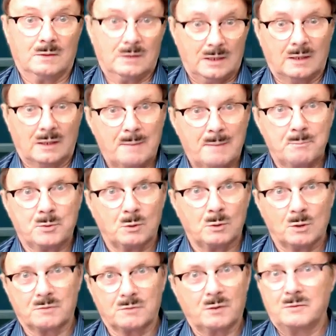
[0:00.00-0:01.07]
little
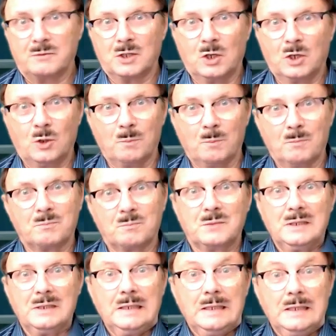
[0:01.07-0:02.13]
ampules, or whatever you call
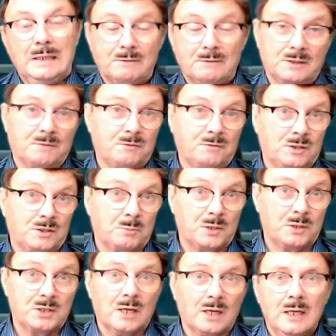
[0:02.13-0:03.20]
them, for the
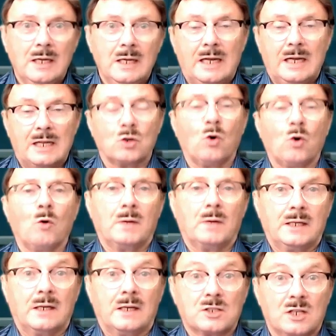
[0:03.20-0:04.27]
printer. It's
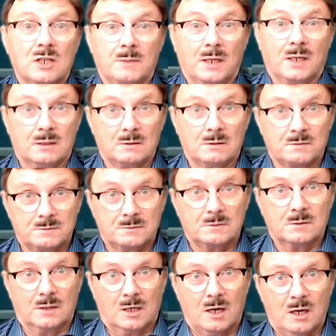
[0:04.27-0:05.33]
money and it's coming out of
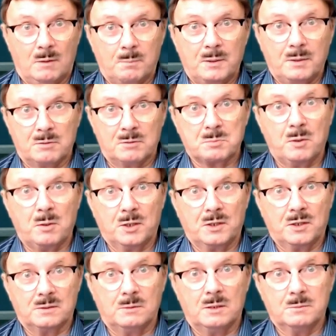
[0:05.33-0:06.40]
a couple of people's pocket
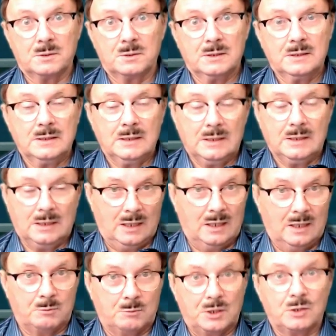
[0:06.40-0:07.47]
at the moment,
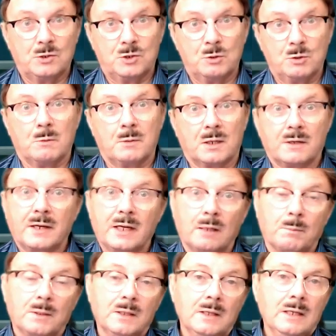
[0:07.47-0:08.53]
and we could do a bit of
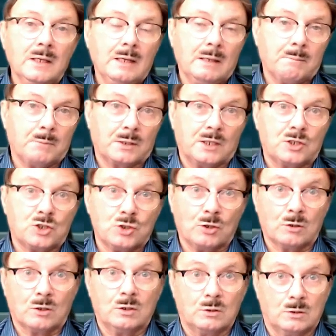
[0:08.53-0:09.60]
help. But it's
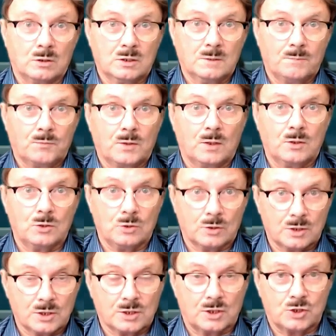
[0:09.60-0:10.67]
your court, your
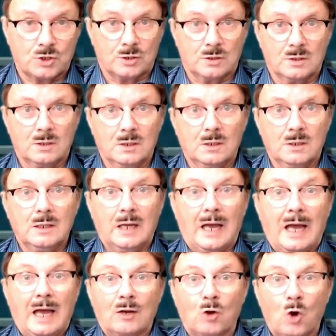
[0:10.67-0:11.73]
decision,
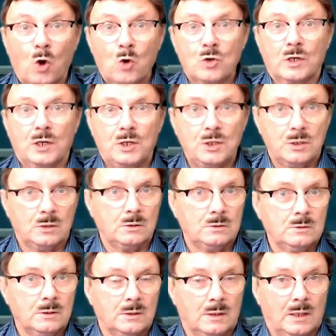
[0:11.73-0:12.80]
and only
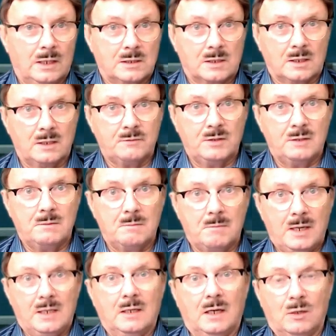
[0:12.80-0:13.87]
you, as living
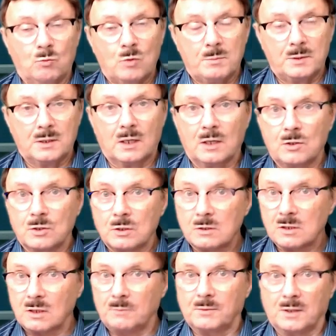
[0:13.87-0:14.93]
men and women, can do
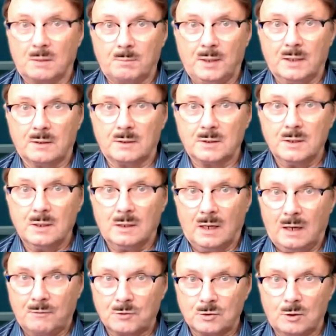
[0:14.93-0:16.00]
something about it.
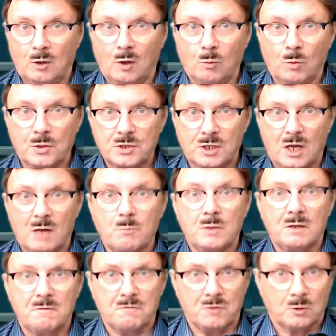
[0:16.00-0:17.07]
After all, one time
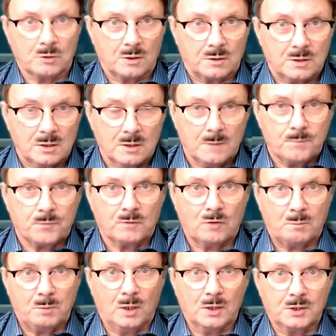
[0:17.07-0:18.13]
we voted
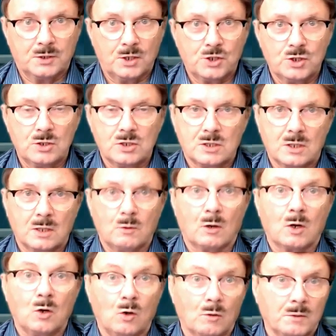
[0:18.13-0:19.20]
for politicians, they were
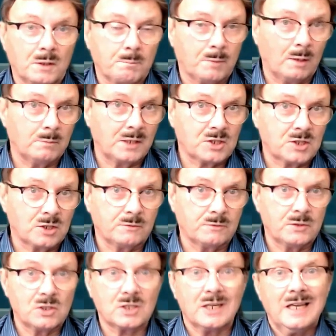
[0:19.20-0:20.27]
called public
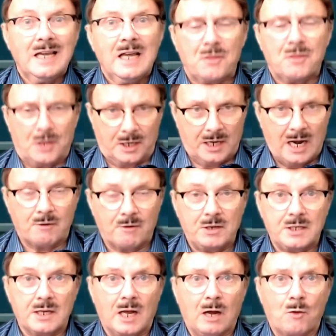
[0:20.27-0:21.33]
servants. They
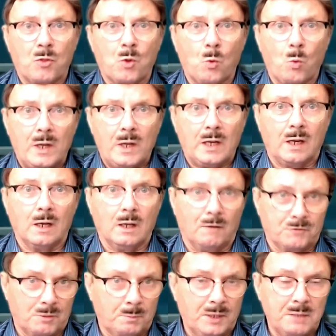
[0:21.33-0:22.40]
carried out the will of
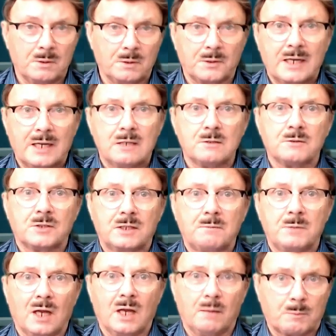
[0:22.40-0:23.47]
the people. Now they
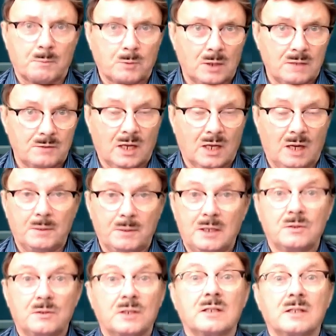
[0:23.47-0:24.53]
become a private company
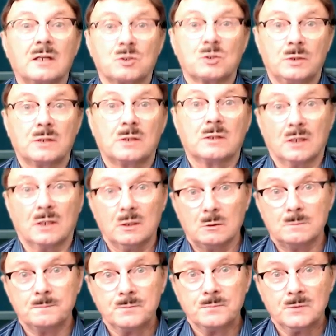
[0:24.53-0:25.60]
and they tell us where to
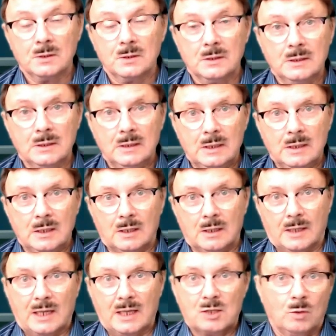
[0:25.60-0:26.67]
go.
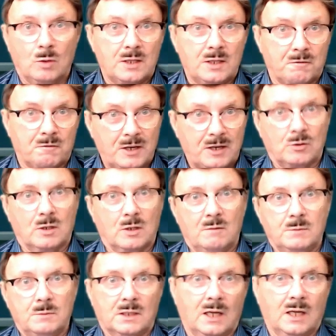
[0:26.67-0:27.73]
That's why the federal
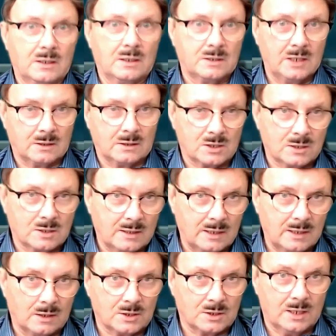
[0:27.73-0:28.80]
government can't
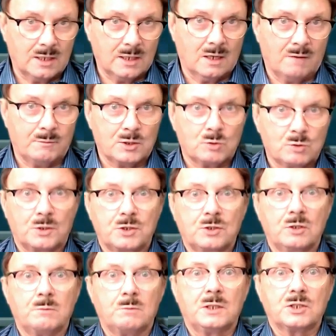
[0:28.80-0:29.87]
tell the state governments what to
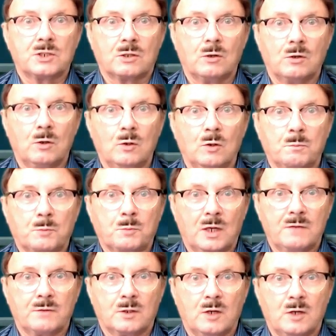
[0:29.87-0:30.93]
do, because they're all
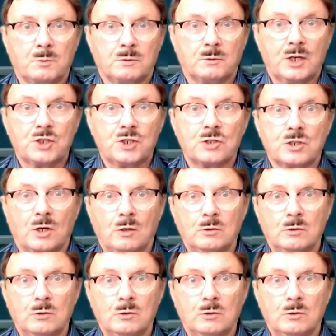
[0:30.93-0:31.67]
private corporations